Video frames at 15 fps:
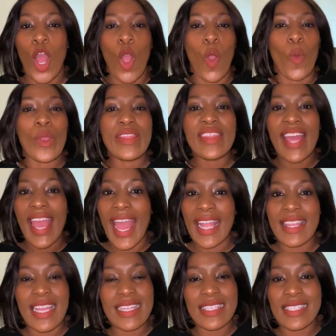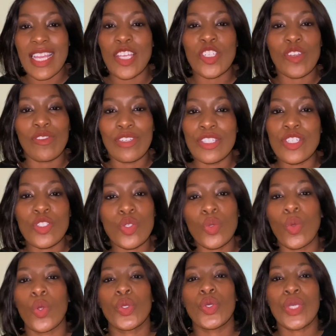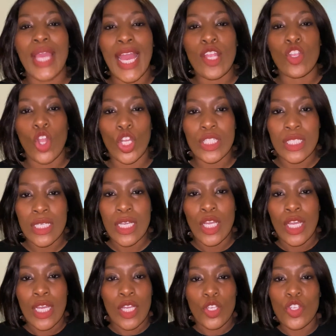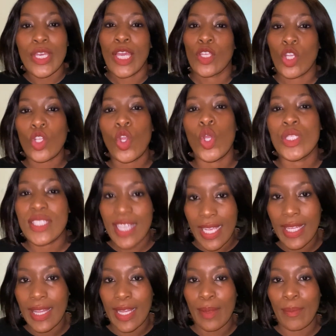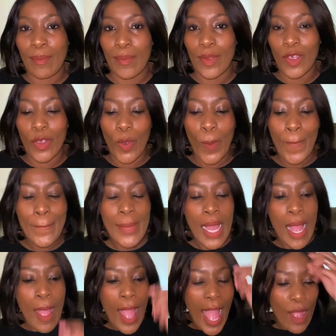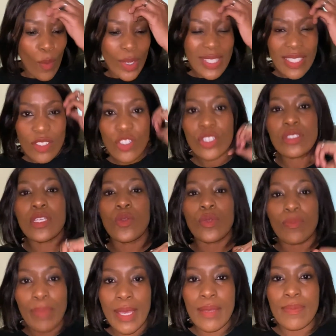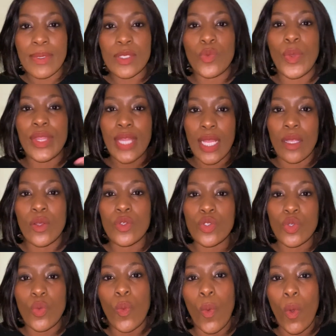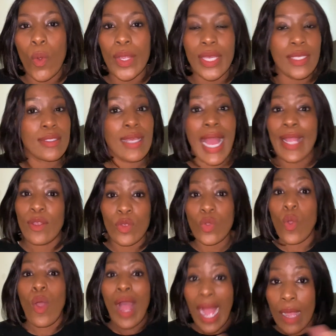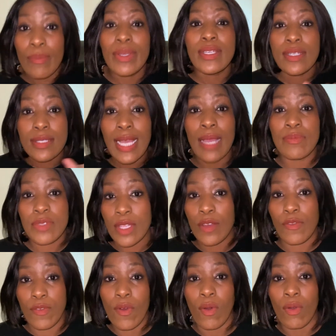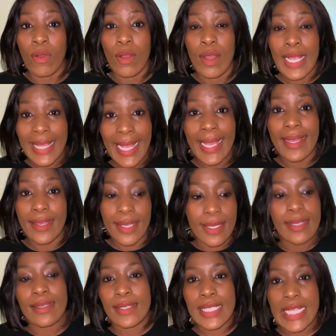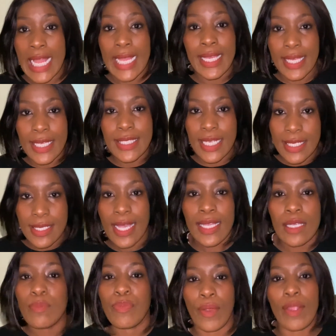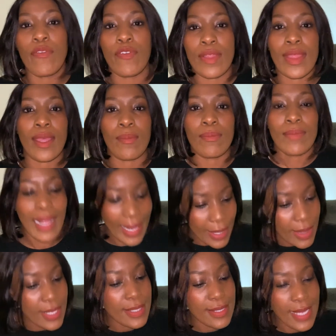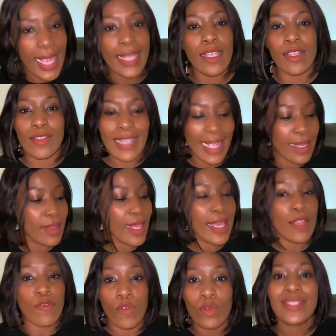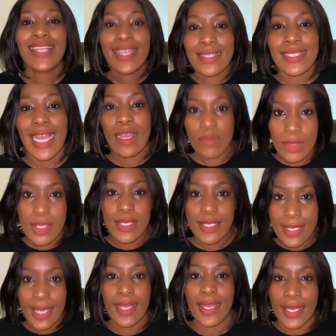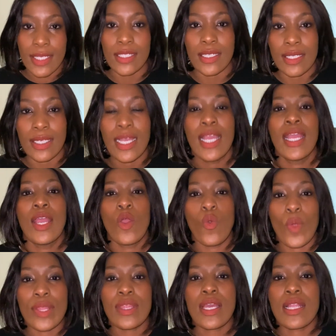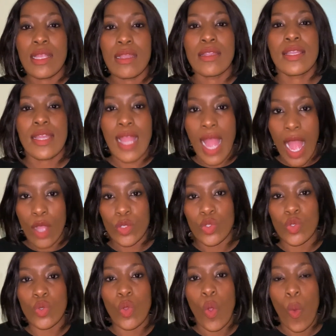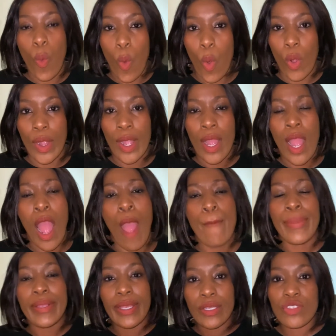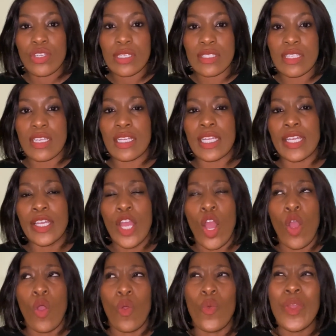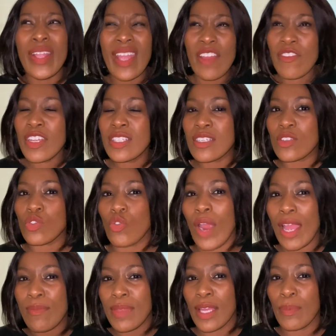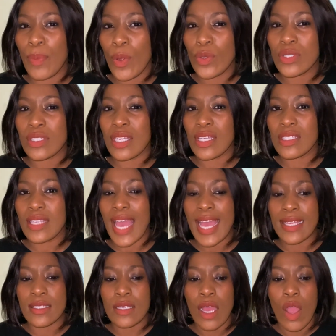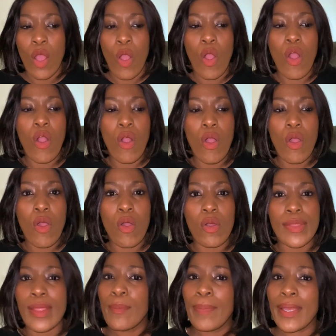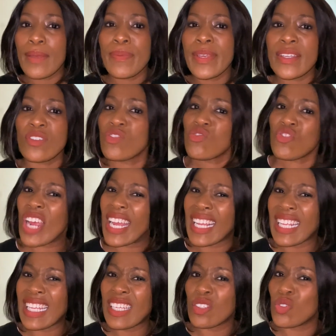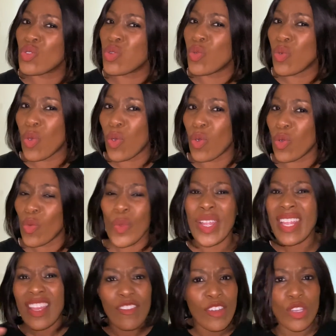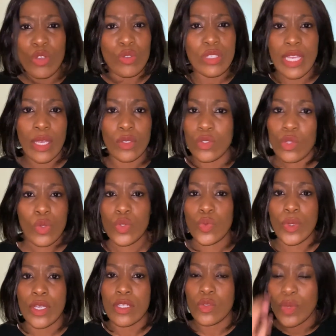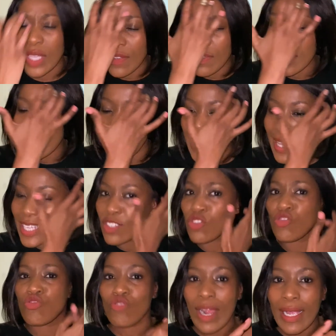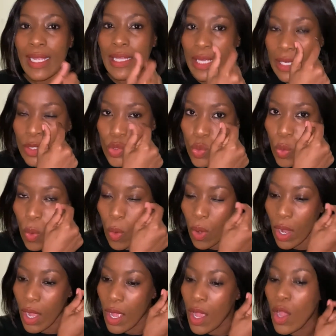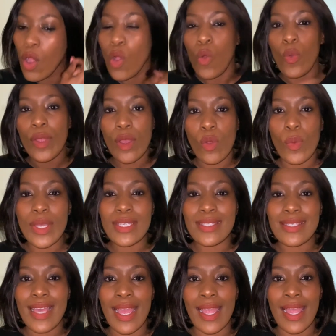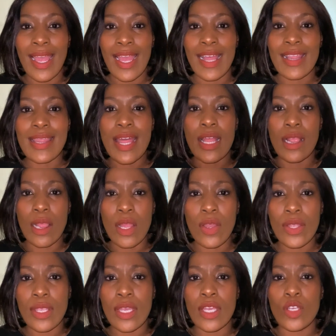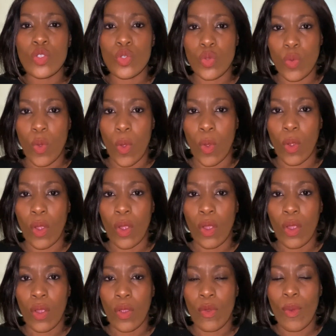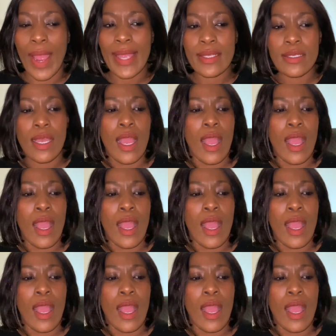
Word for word: When they're at that stage of learning to walk, you cannot you cannot contain them, you know? And what's interesting with babies when they learn to walk is I don't know how many times they fall. Like like it's a daily bread for them. Like they stand and like they can fall 10 times in a day actually when they're learning how to walk. But interestingly, we never describe that process as oh, the baby is struggling to walk. We never use those words. We never say they're struggling to walk. We always say they're learning to walk, right?